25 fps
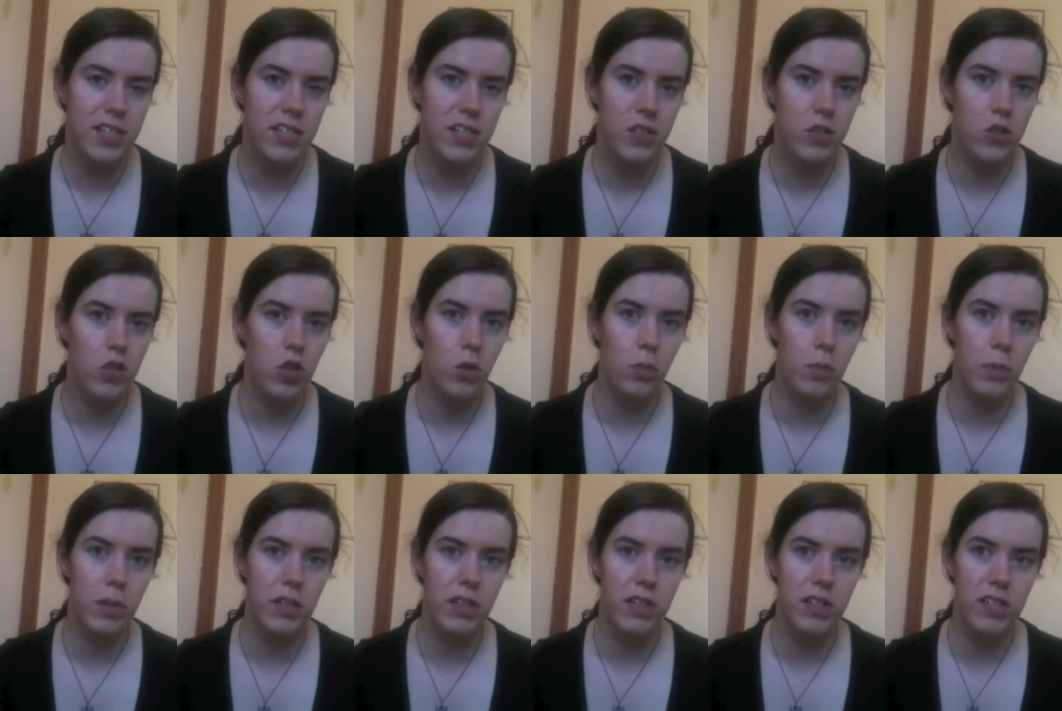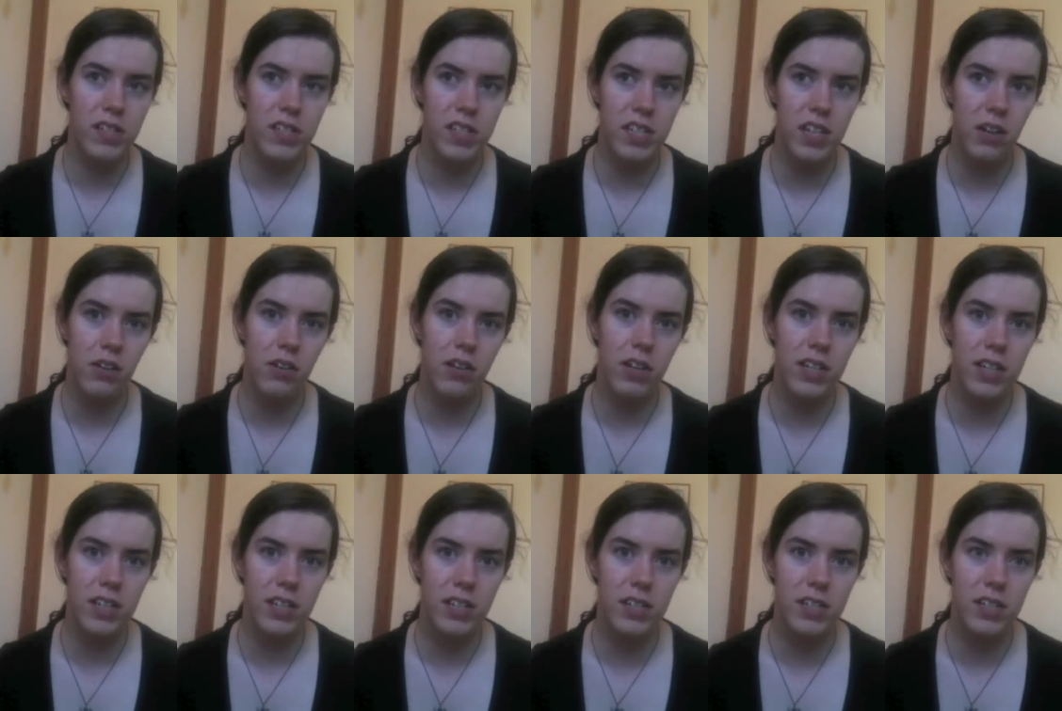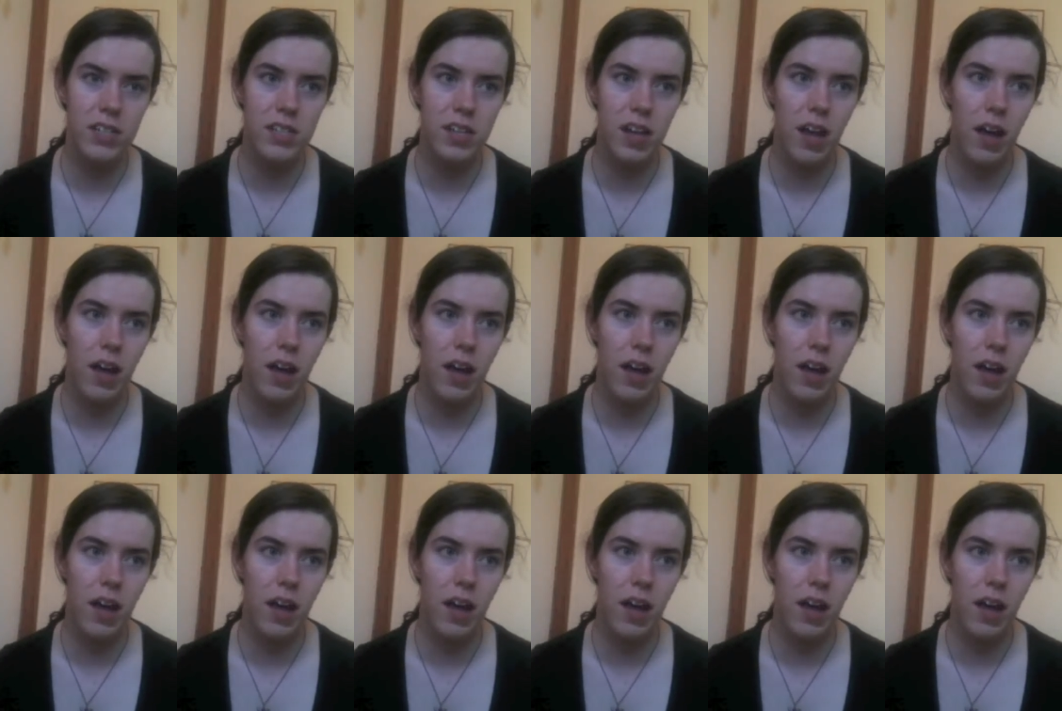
dystopian series,